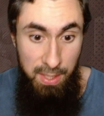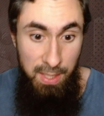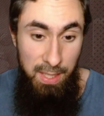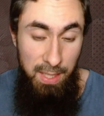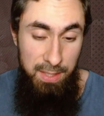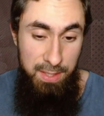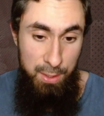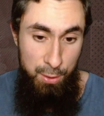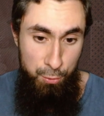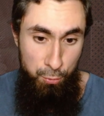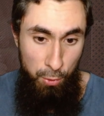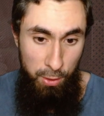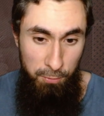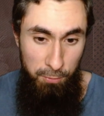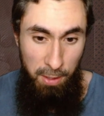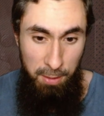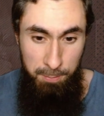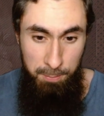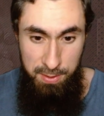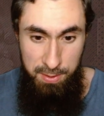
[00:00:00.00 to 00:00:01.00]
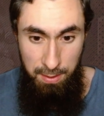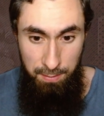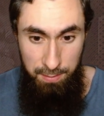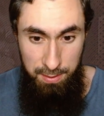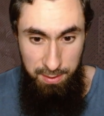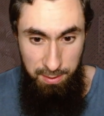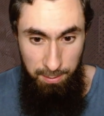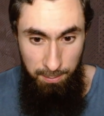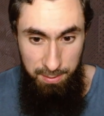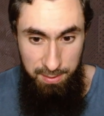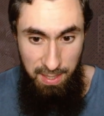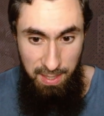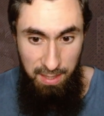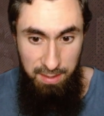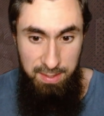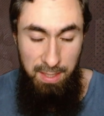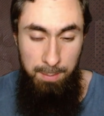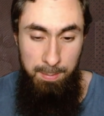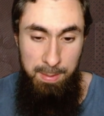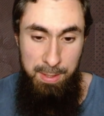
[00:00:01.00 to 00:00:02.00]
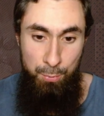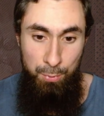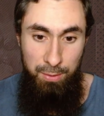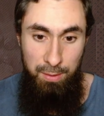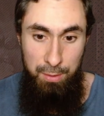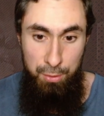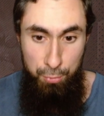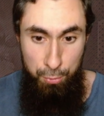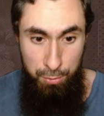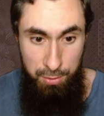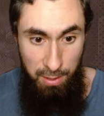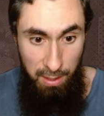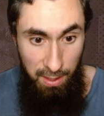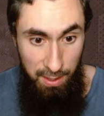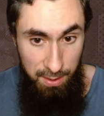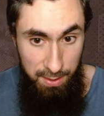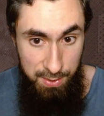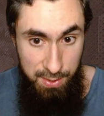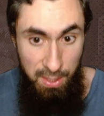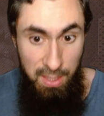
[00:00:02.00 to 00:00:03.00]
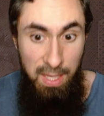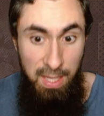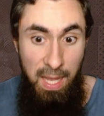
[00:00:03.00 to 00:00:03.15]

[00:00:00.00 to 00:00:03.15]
It deals 25% of the team attack to enemies within 2 tiles.